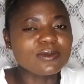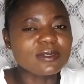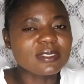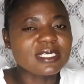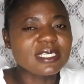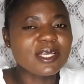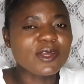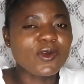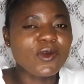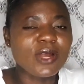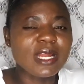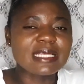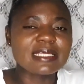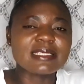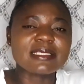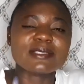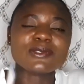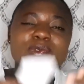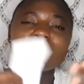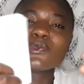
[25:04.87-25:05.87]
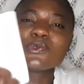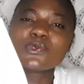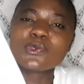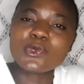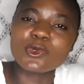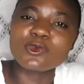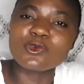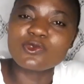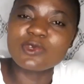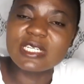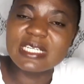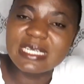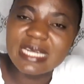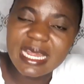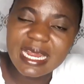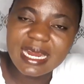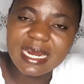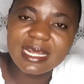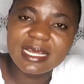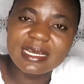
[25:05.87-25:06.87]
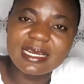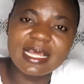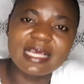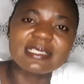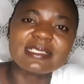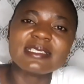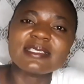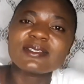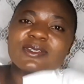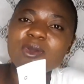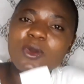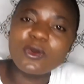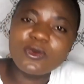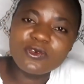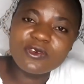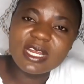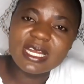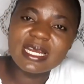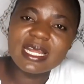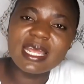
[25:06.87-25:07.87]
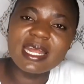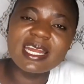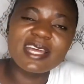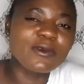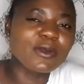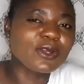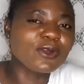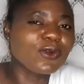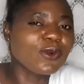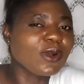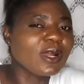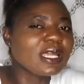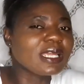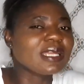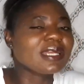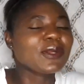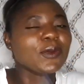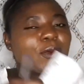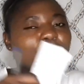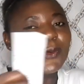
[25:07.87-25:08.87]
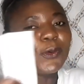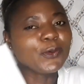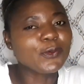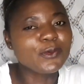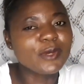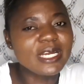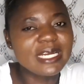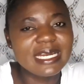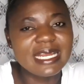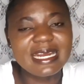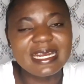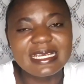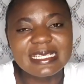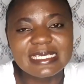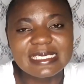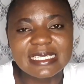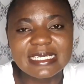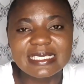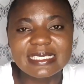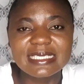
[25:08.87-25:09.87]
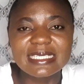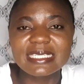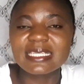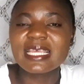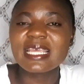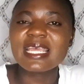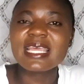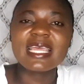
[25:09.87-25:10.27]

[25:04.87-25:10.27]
will still collect is 200 naira. That is 100 naira withdrawing, 100 naira sending.